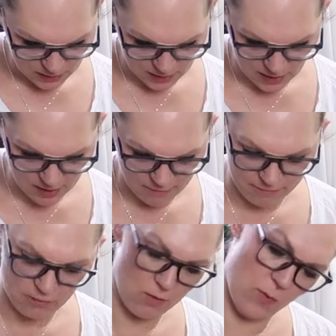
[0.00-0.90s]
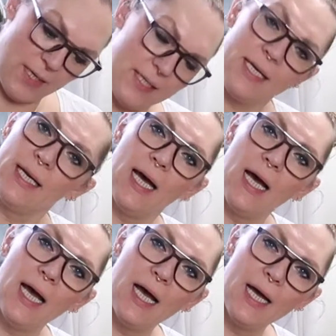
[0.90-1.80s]
Careful with the
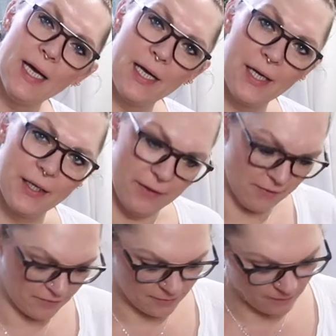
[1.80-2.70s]
knife.